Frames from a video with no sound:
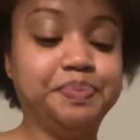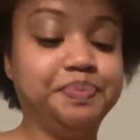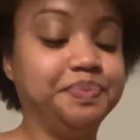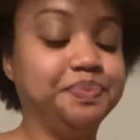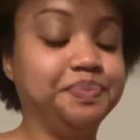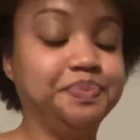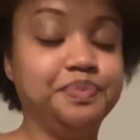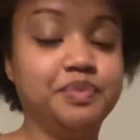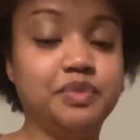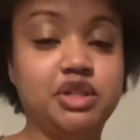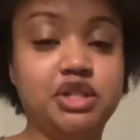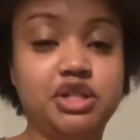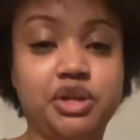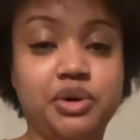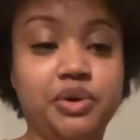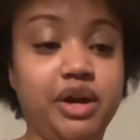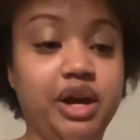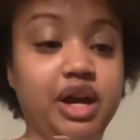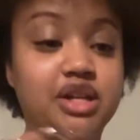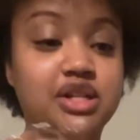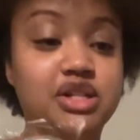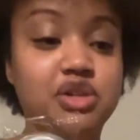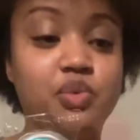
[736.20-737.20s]
So
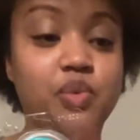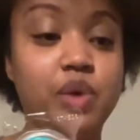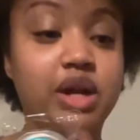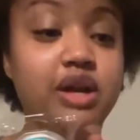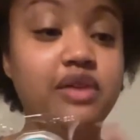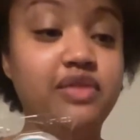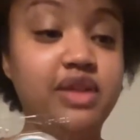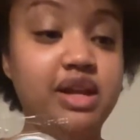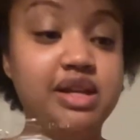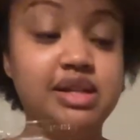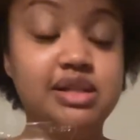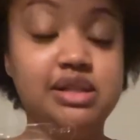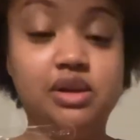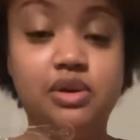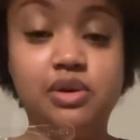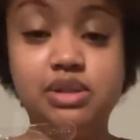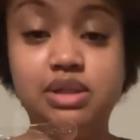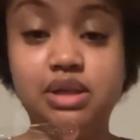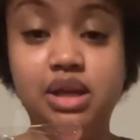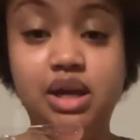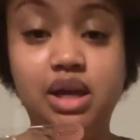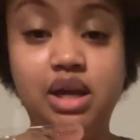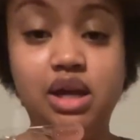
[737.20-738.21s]
good. So one of these goes in
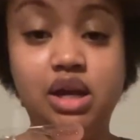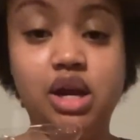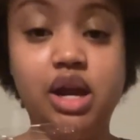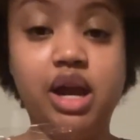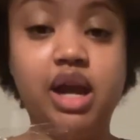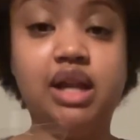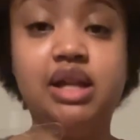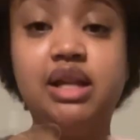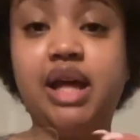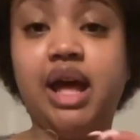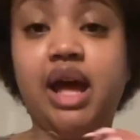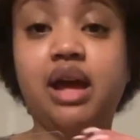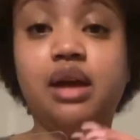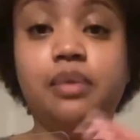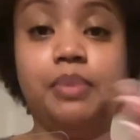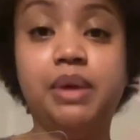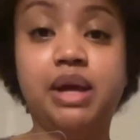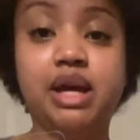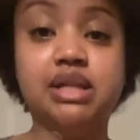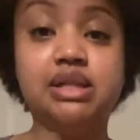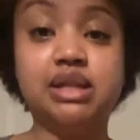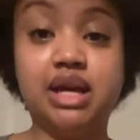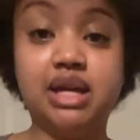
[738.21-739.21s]
here, and like
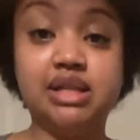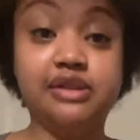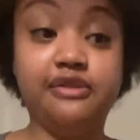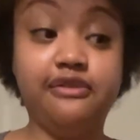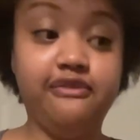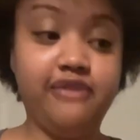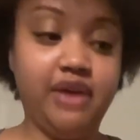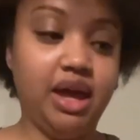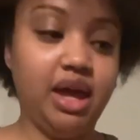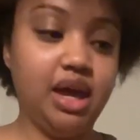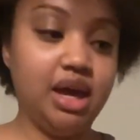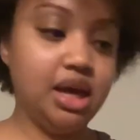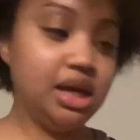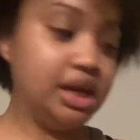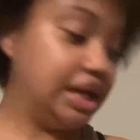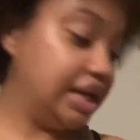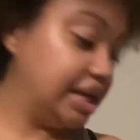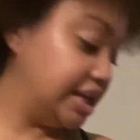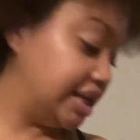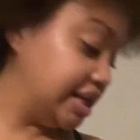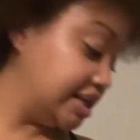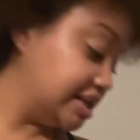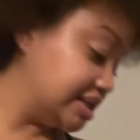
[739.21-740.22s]
because it has a fan,
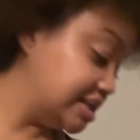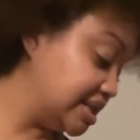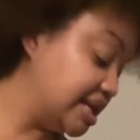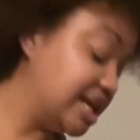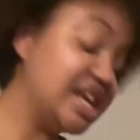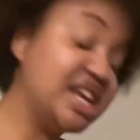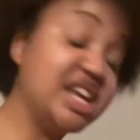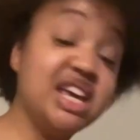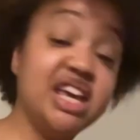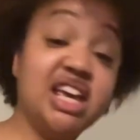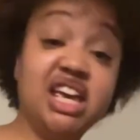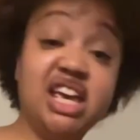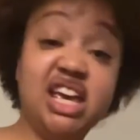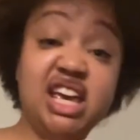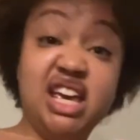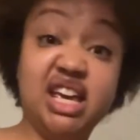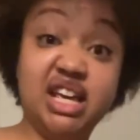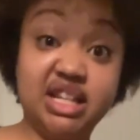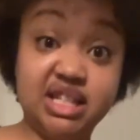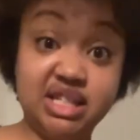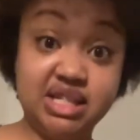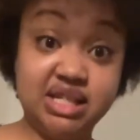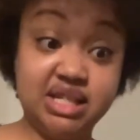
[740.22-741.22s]
it is
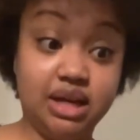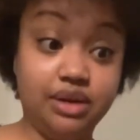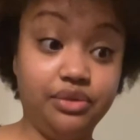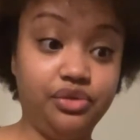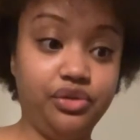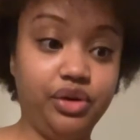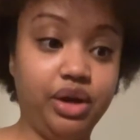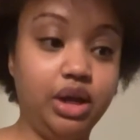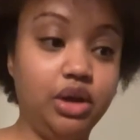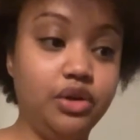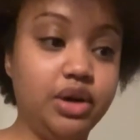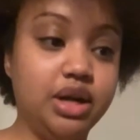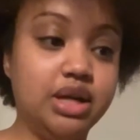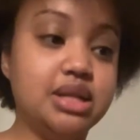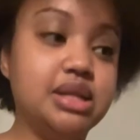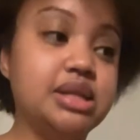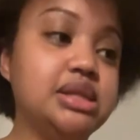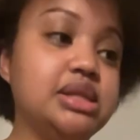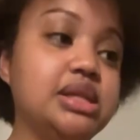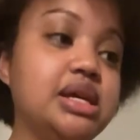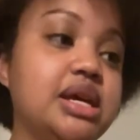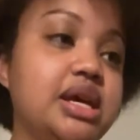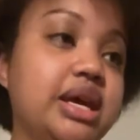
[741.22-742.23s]
instant
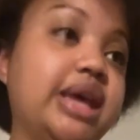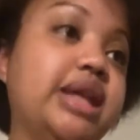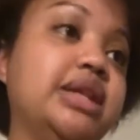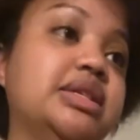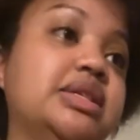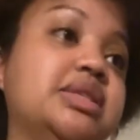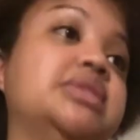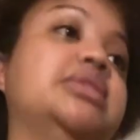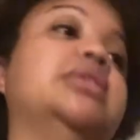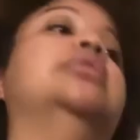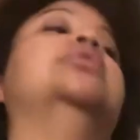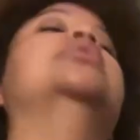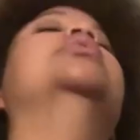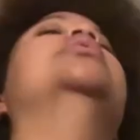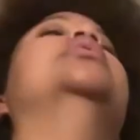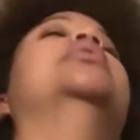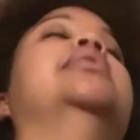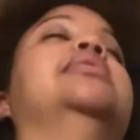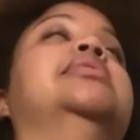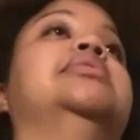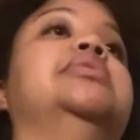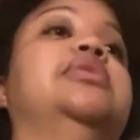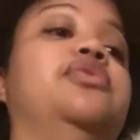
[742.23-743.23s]
fragrance. Instant
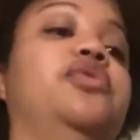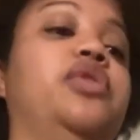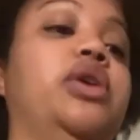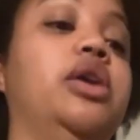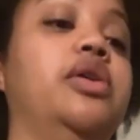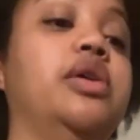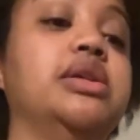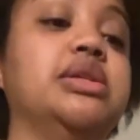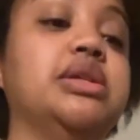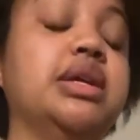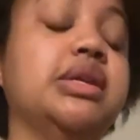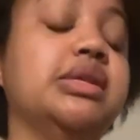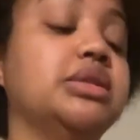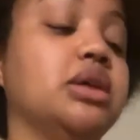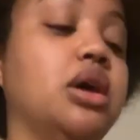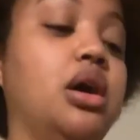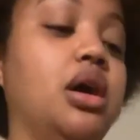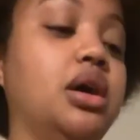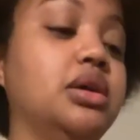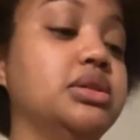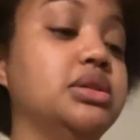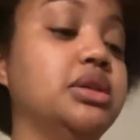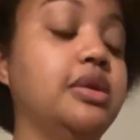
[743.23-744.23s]
fragrance. It's
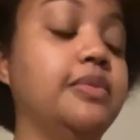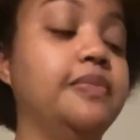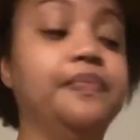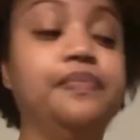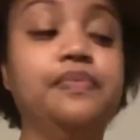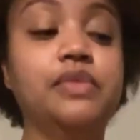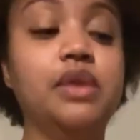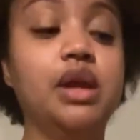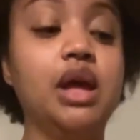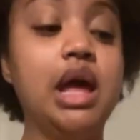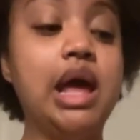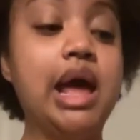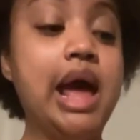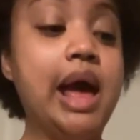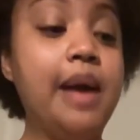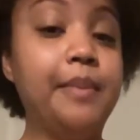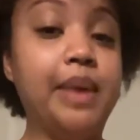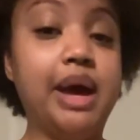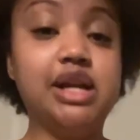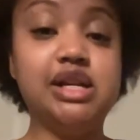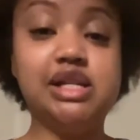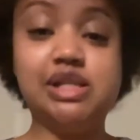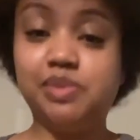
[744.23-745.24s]
awesome. But
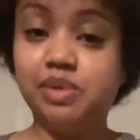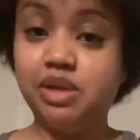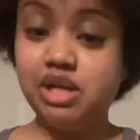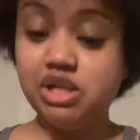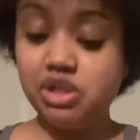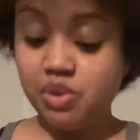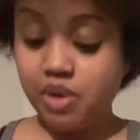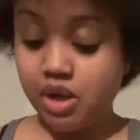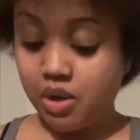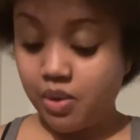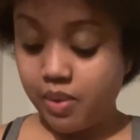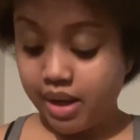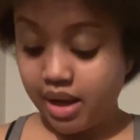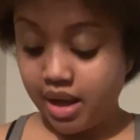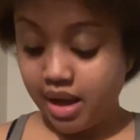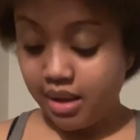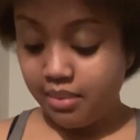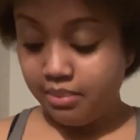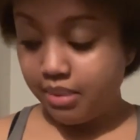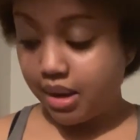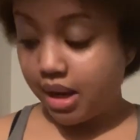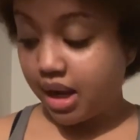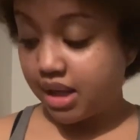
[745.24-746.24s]
I just want to do a quick
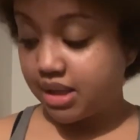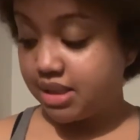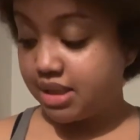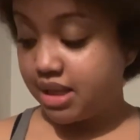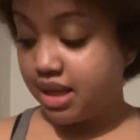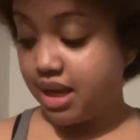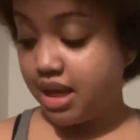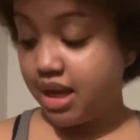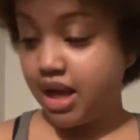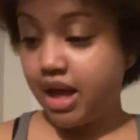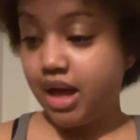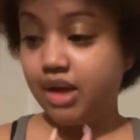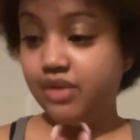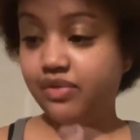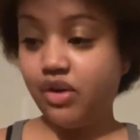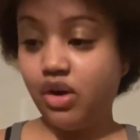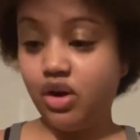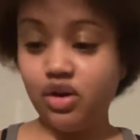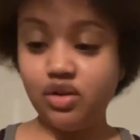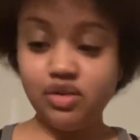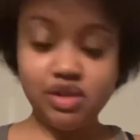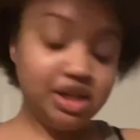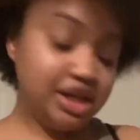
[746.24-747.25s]
unboxing of
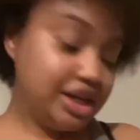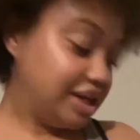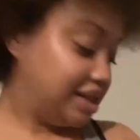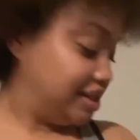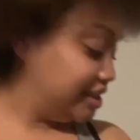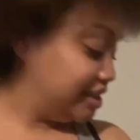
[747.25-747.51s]
all the goodies